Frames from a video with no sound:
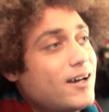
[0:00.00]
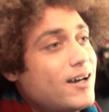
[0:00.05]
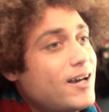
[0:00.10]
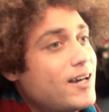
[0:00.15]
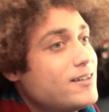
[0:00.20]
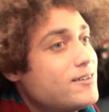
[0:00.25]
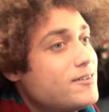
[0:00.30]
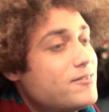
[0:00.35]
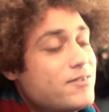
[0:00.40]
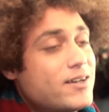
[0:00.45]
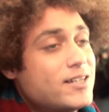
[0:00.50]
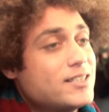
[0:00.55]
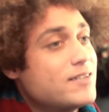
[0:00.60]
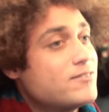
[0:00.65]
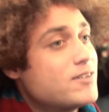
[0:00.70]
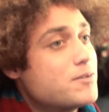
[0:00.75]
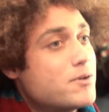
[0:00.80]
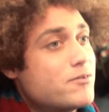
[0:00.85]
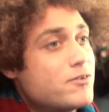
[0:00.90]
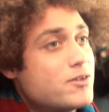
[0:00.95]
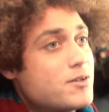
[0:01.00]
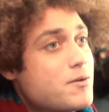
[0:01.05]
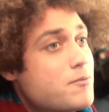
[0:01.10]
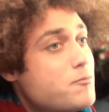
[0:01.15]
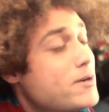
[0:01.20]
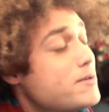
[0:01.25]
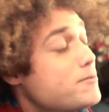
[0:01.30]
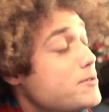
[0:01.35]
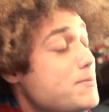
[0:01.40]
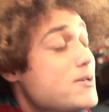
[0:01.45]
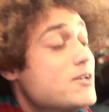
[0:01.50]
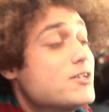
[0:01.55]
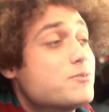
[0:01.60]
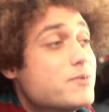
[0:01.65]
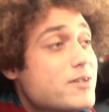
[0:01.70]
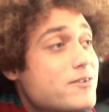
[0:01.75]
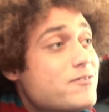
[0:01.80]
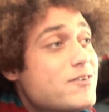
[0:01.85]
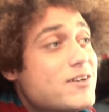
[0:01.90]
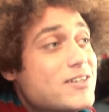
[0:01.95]
And the things they've done with it. When, to be honest,
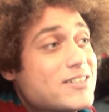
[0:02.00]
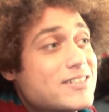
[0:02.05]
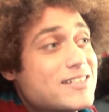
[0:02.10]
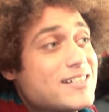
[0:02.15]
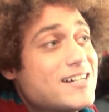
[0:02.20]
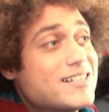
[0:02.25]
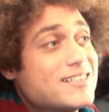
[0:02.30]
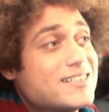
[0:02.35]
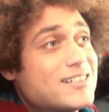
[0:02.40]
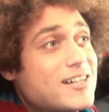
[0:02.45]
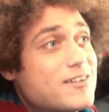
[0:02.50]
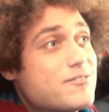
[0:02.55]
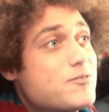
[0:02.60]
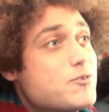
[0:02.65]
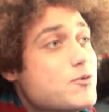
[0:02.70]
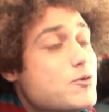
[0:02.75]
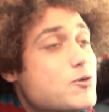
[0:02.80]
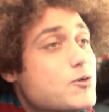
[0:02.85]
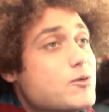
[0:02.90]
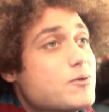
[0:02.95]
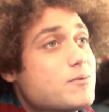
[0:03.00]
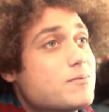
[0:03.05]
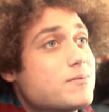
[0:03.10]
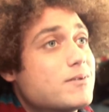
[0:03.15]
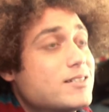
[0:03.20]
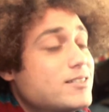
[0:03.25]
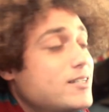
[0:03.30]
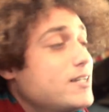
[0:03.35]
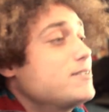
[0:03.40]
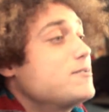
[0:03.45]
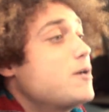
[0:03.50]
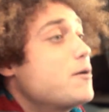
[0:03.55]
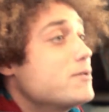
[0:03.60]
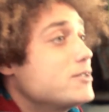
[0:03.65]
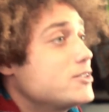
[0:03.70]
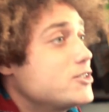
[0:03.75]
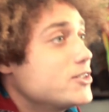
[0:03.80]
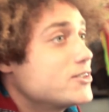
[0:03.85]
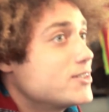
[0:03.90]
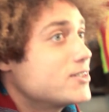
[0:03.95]
when I first started, I thought because I, I
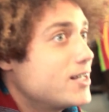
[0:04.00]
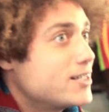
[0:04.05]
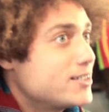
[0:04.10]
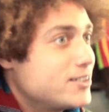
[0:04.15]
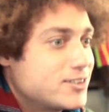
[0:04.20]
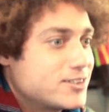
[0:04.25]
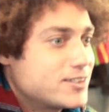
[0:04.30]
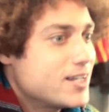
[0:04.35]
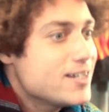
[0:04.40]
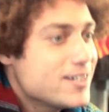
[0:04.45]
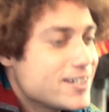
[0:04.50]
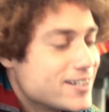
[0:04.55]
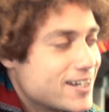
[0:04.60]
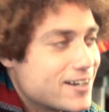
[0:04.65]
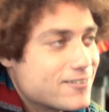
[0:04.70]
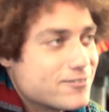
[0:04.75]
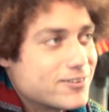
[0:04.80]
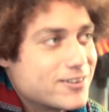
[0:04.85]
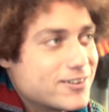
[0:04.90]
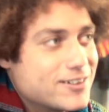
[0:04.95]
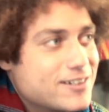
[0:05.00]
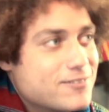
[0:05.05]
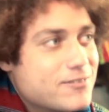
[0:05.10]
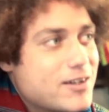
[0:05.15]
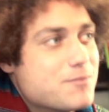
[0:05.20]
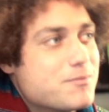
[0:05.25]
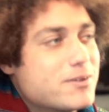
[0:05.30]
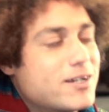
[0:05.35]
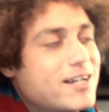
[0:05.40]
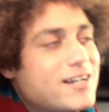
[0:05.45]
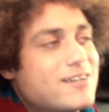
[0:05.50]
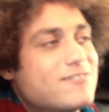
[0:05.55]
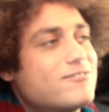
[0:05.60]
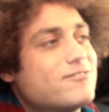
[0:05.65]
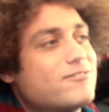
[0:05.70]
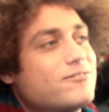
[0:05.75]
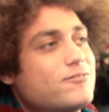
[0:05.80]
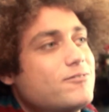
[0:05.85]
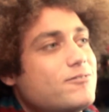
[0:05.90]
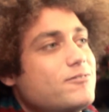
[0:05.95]
was just I just studied African development. I
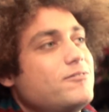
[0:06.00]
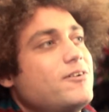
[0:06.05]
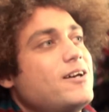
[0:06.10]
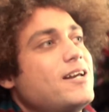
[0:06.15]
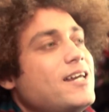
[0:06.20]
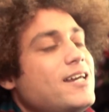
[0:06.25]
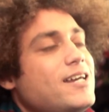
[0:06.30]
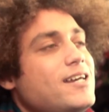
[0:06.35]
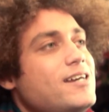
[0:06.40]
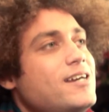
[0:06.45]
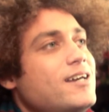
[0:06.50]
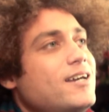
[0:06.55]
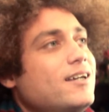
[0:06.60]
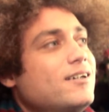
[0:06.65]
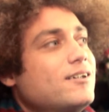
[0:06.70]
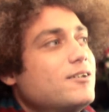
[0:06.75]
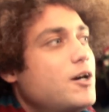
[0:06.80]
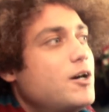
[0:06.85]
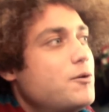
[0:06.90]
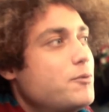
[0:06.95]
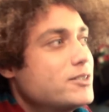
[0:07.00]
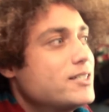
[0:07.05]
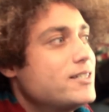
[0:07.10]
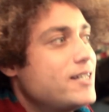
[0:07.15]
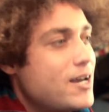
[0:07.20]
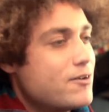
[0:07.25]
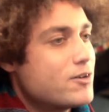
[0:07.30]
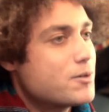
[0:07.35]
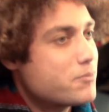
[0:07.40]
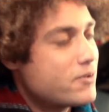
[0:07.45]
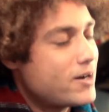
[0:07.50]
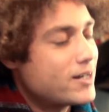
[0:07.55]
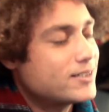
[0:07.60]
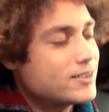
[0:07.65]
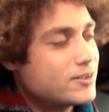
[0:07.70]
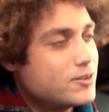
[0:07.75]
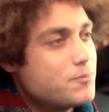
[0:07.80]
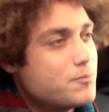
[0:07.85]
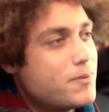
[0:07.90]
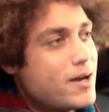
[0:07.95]
didn't really I wasn't there on a
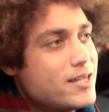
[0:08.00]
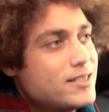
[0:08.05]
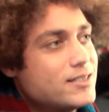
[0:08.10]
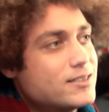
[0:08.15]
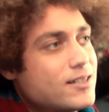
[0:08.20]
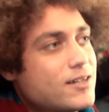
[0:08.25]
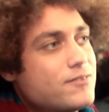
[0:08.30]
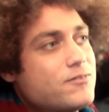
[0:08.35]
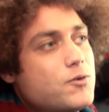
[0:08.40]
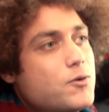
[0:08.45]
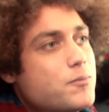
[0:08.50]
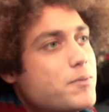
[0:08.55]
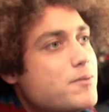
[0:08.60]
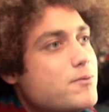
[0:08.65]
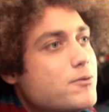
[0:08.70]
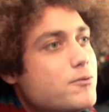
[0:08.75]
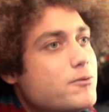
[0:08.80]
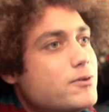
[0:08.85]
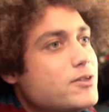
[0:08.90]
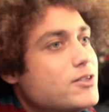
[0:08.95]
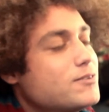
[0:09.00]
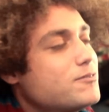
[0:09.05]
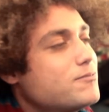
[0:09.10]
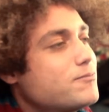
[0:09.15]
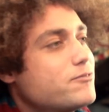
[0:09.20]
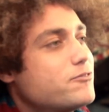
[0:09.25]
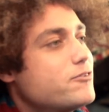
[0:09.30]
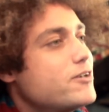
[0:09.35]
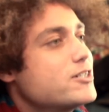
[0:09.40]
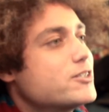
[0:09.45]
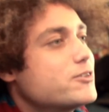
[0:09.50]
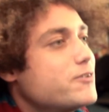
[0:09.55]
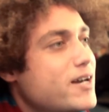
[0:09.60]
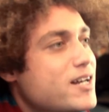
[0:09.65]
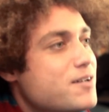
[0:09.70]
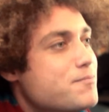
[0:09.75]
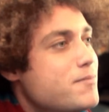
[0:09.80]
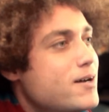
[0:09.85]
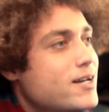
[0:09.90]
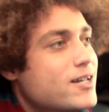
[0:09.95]
practical basis. I thought people would just fritter
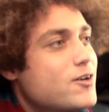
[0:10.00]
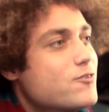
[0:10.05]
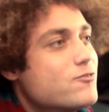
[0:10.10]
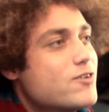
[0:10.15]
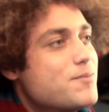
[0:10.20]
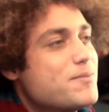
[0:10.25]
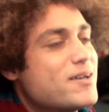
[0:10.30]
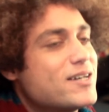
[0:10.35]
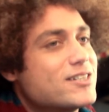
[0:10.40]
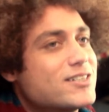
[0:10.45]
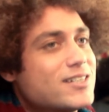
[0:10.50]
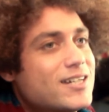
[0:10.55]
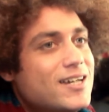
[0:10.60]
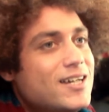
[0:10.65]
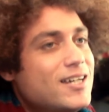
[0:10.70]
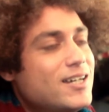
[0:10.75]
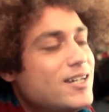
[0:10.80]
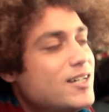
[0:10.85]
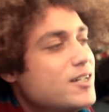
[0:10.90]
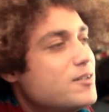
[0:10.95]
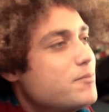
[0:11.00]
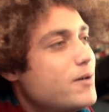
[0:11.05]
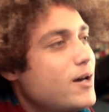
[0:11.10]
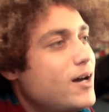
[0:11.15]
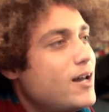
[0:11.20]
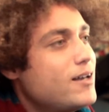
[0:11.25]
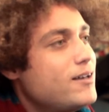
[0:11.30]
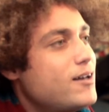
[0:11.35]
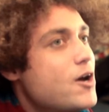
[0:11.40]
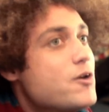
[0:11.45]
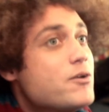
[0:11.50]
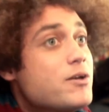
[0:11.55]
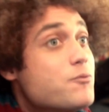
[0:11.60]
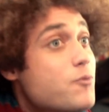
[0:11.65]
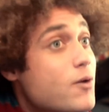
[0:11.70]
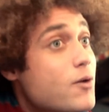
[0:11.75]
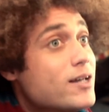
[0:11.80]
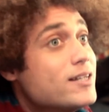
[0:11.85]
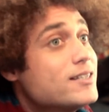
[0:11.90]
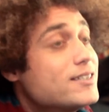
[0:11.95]
away the money on rubbish. But I'd only
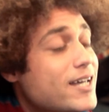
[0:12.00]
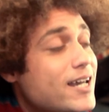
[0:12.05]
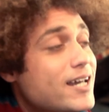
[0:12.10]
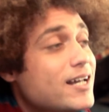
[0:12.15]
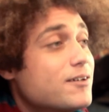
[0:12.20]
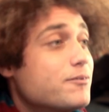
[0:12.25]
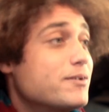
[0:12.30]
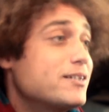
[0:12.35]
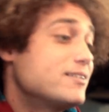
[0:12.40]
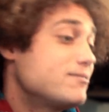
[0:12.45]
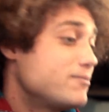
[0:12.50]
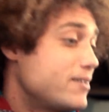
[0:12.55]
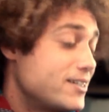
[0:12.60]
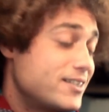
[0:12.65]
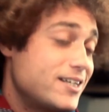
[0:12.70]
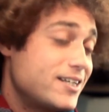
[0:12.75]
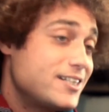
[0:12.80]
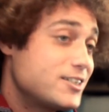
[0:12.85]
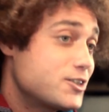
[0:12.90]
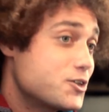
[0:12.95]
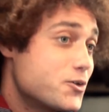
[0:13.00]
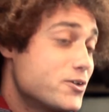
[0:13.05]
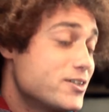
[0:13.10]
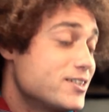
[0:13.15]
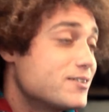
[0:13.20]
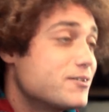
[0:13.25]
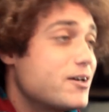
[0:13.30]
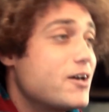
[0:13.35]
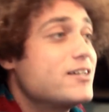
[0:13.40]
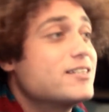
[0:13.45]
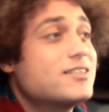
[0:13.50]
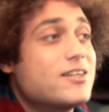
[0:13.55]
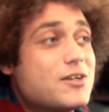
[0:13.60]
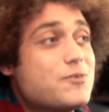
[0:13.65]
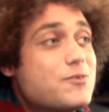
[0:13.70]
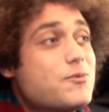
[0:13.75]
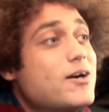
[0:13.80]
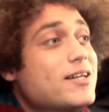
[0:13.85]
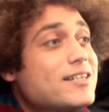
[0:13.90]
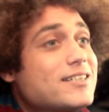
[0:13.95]
one tailor, which is his choice. Uh, there's
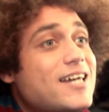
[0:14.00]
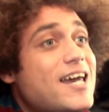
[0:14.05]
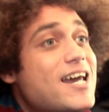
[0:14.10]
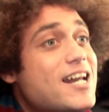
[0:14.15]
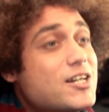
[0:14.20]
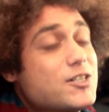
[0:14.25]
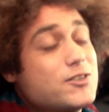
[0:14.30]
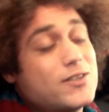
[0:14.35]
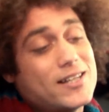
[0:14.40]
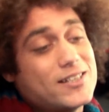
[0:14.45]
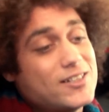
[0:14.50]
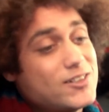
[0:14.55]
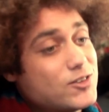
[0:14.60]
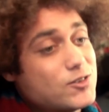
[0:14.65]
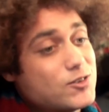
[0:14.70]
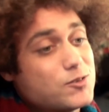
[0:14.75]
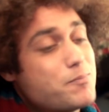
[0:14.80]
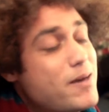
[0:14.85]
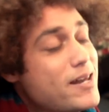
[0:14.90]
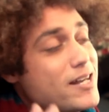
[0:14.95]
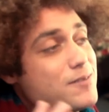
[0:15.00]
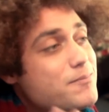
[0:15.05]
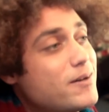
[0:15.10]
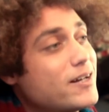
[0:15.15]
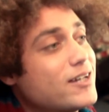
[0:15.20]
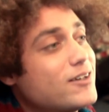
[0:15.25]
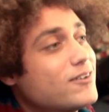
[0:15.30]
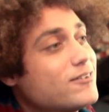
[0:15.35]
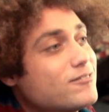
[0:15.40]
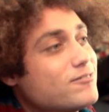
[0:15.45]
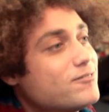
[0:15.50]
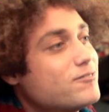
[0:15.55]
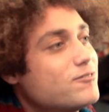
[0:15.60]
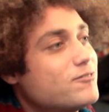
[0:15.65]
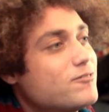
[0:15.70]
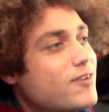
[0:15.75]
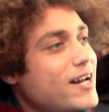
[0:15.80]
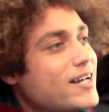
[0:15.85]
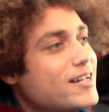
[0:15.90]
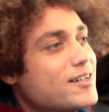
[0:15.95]
only one tailor who's actually just spent the money on
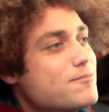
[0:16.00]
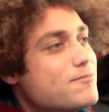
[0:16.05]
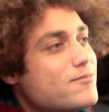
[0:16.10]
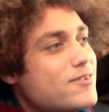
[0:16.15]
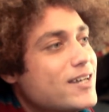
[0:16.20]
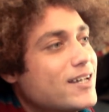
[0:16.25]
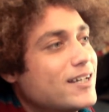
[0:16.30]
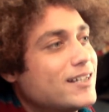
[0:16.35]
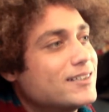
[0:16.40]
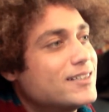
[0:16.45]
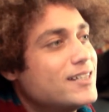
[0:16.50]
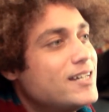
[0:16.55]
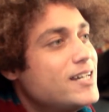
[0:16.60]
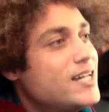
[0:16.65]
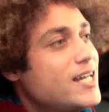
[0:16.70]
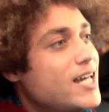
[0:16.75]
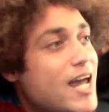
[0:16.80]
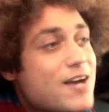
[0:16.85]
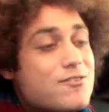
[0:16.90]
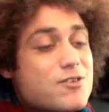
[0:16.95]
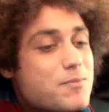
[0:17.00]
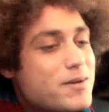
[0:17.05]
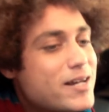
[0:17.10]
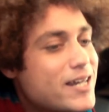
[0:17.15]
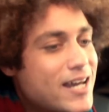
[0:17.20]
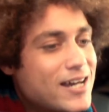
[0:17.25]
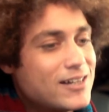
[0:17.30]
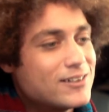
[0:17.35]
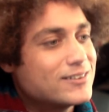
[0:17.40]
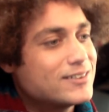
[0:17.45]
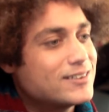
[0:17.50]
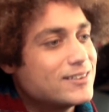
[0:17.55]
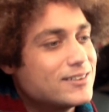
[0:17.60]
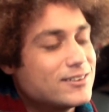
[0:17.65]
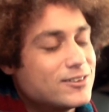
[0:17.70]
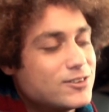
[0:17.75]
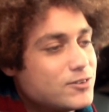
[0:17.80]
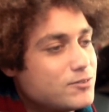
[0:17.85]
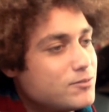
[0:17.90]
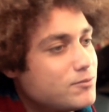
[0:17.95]
random things. Everybody else
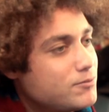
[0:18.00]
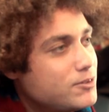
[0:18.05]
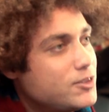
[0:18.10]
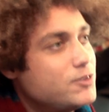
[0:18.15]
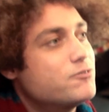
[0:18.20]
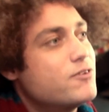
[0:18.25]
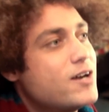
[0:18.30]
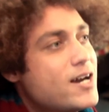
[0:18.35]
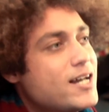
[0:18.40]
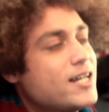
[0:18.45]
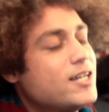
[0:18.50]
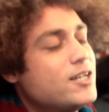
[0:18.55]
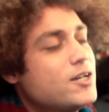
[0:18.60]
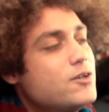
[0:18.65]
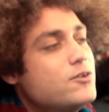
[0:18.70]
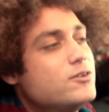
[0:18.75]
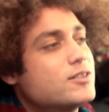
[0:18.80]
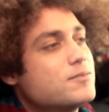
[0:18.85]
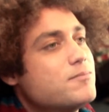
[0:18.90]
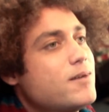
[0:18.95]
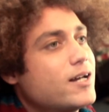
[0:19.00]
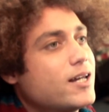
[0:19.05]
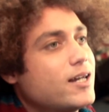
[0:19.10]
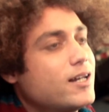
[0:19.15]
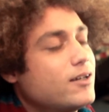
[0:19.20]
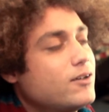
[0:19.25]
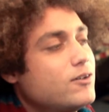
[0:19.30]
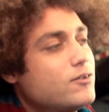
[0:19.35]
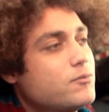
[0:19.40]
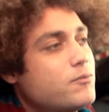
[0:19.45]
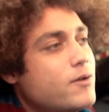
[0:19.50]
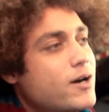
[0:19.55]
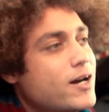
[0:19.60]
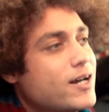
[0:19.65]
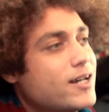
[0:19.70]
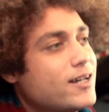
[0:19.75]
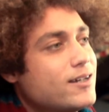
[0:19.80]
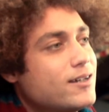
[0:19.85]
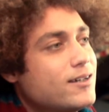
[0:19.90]
is you really use the money in a good way.